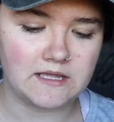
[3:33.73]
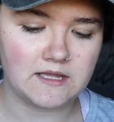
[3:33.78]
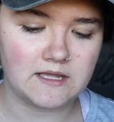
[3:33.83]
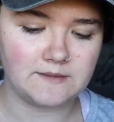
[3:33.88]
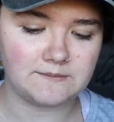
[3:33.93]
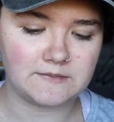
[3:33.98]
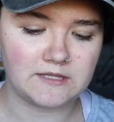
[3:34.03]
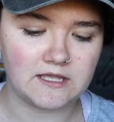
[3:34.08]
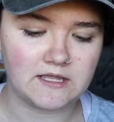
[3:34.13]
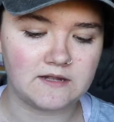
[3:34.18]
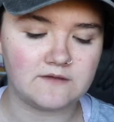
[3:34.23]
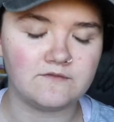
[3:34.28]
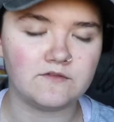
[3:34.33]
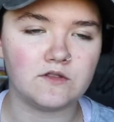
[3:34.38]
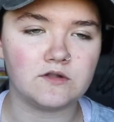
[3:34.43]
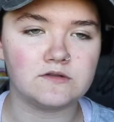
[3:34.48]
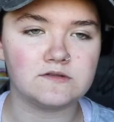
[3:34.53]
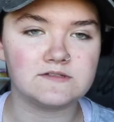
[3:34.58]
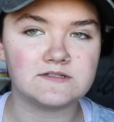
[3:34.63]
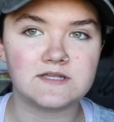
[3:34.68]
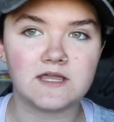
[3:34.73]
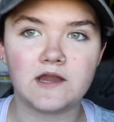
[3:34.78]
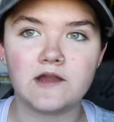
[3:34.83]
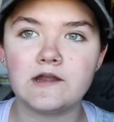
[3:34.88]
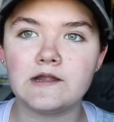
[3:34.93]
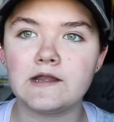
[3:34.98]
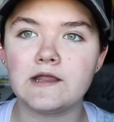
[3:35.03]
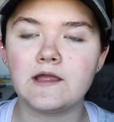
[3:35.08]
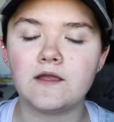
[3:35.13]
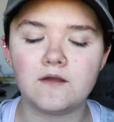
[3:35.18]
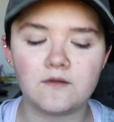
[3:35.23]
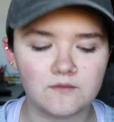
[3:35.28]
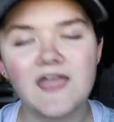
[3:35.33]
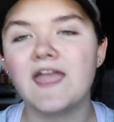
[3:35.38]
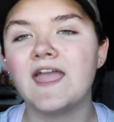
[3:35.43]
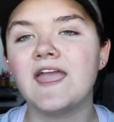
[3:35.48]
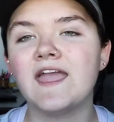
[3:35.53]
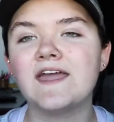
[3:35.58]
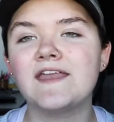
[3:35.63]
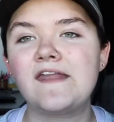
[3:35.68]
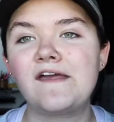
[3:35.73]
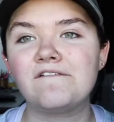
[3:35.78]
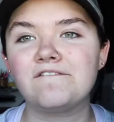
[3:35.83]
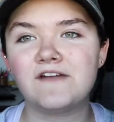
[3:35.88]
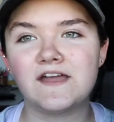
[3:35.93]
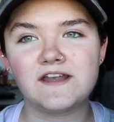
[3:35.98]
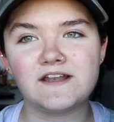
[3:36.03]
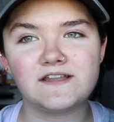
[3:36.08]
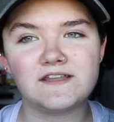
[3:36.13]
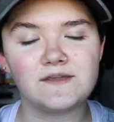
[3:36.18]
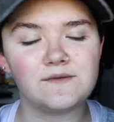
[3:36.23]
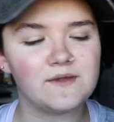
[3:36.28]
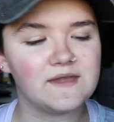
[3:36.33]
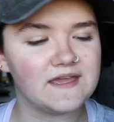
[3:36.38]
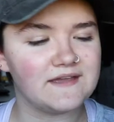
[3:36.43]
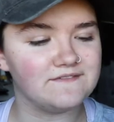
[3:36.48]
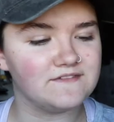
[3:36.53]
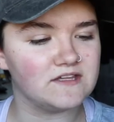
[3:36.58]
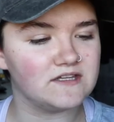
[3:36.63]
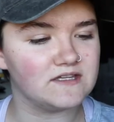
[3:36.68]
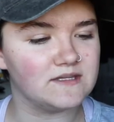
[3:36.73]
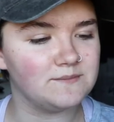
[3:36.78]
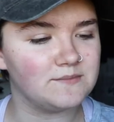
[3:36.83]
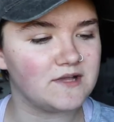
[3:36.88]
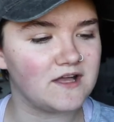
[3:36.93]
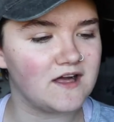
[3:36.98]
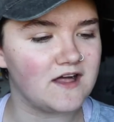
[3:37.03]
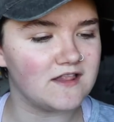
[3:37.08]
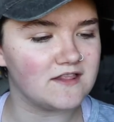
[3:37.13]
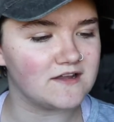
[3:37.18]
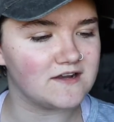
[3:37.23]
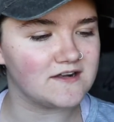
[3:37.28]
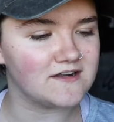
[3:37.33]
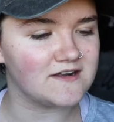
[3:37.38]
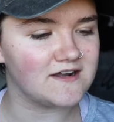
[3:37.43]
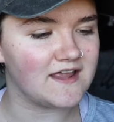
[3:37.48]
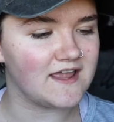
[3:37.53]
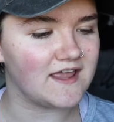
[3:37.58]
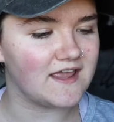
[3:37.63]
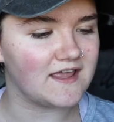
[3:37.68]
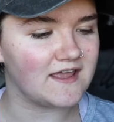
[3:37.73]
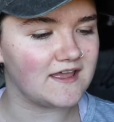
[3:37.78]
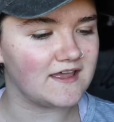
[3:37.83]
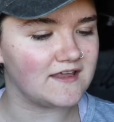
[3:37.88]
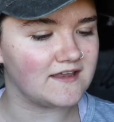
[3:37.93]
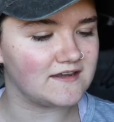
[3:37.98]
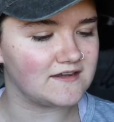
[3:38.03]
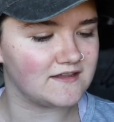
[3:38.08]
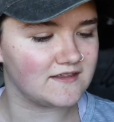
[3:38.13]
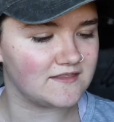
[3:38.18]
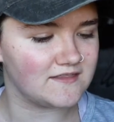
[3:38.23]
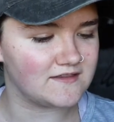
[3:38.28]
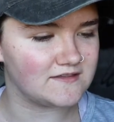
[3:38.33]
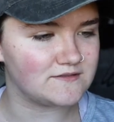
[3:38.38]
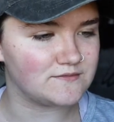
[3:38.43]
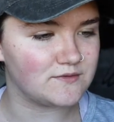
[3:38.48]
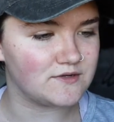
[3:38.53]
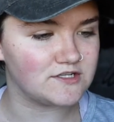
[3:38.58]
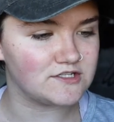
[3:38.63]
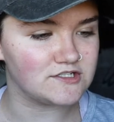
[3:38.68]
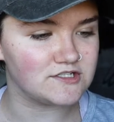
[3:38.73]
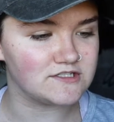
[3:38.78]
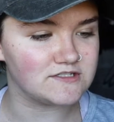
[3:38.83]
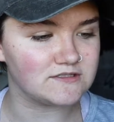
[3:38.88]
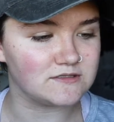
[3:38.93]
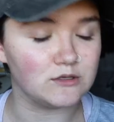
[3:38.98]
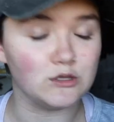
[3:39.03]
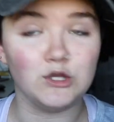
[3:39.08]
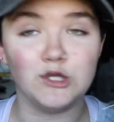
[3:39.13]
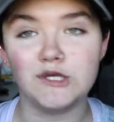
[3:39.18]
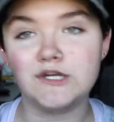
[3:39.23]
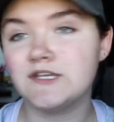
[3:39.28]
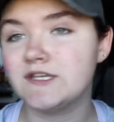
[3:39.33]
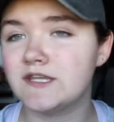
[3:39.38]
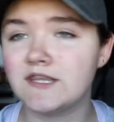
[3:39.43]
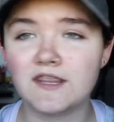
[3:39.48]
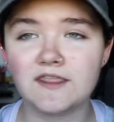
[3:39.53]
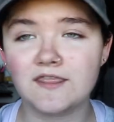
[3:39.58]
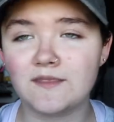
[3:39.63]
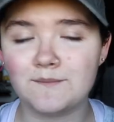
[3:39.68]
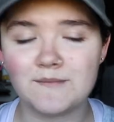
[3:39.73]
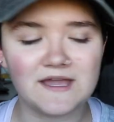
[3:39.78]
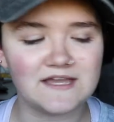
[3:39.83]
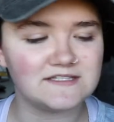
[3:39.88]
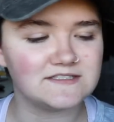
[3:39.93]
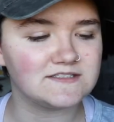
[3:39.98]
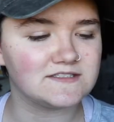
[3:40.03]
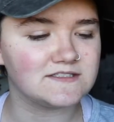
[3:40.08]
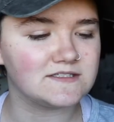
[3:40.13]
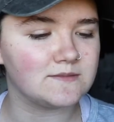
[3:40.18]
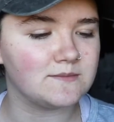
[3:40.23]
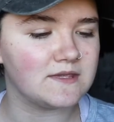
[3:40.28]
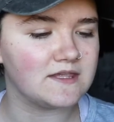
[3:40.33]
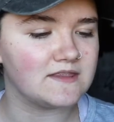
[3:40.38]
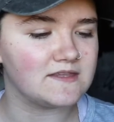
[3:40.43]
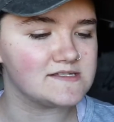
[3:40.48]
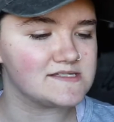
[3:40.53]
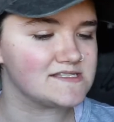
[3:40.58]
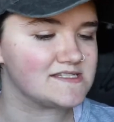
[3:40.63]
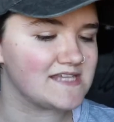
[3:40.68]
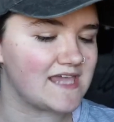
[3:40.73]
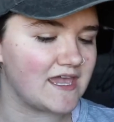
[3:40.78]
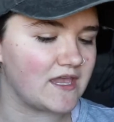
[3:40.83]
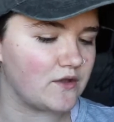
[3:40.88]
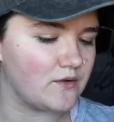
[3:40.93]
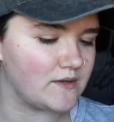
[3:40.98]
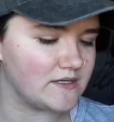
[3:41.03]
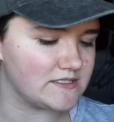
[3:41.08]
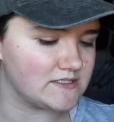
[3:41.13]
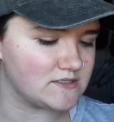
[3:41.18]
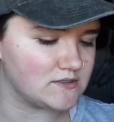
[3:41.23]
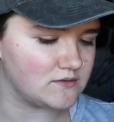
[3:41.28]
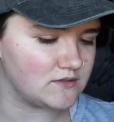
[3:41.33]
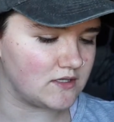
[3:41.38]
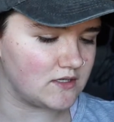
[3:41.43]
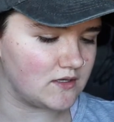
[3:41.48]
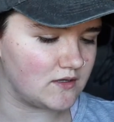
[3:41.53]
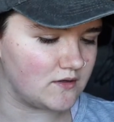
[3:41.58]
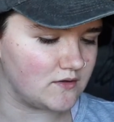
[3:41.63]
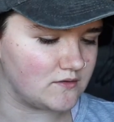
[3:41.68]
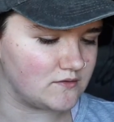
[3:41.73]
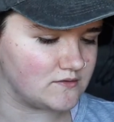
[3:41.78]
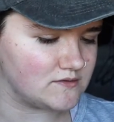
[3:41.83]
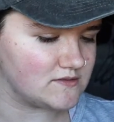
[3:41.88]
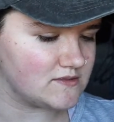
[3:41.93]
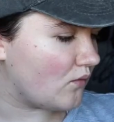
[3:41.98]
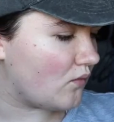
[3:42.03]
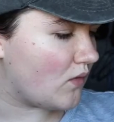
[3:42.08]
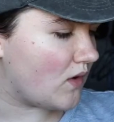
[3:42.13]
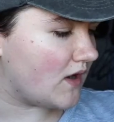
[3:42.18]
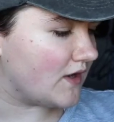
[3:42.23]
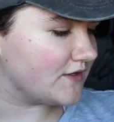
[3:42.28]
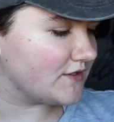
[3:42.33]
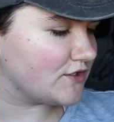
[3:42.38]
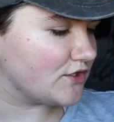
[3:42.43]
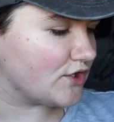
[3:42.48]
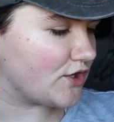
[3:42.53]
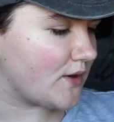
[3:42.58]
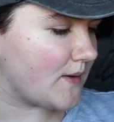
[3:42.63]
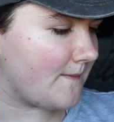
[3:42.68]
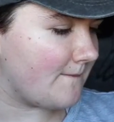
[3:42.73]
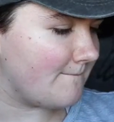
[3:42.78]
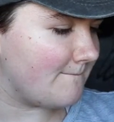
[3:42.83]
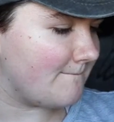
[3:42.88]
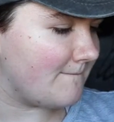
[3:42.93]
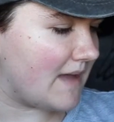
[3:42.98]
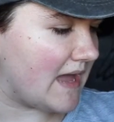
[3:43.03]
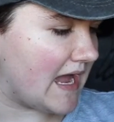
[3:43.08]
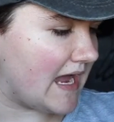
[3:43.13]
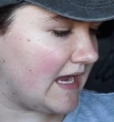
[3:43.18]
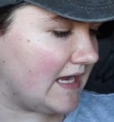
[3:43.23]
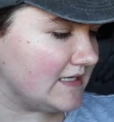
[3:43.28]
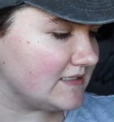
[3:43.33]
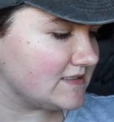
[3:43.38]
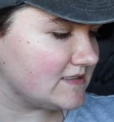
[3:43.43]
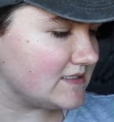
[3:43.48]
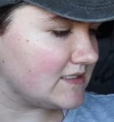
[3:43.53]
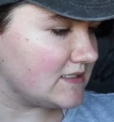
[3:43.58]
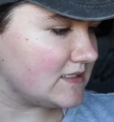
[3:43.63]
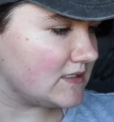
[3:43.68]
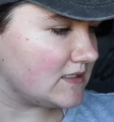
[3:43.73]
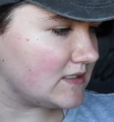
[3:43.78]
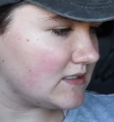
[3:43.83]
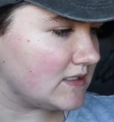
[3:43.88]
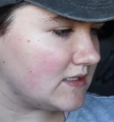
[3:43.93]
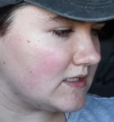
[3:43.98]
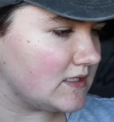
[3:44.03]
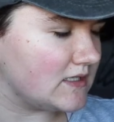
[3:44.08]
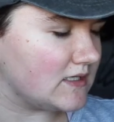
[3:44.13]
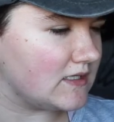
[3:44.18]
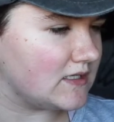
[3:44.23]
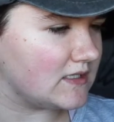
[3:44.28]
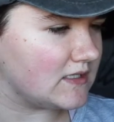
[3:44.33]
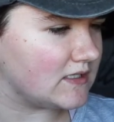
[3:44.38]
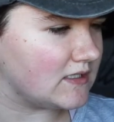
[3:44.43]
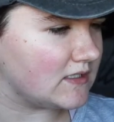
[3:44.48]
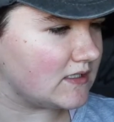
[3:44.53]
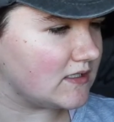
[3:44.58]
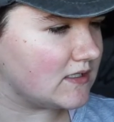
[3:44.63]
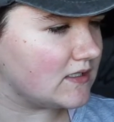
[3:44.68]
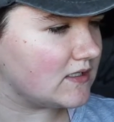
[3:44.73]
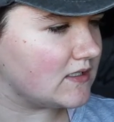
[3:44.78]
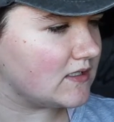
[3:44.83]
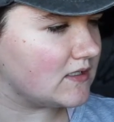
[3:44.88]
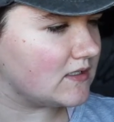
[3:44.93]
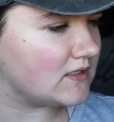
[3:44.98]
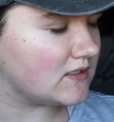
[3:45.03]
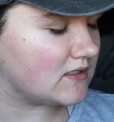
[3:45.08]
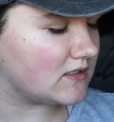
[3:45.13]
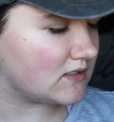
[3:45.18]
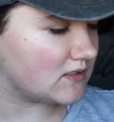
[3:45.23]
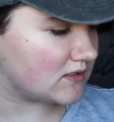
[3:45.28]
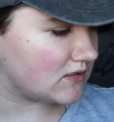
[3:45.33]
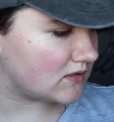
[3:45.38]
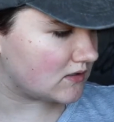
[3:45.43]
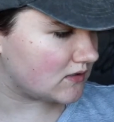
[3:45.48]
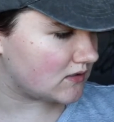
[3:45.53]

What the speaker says: I'm kind of a little scared now. And finally we have the lip color, and this one just looked the best to me. This is AOA Studios Wander Matte in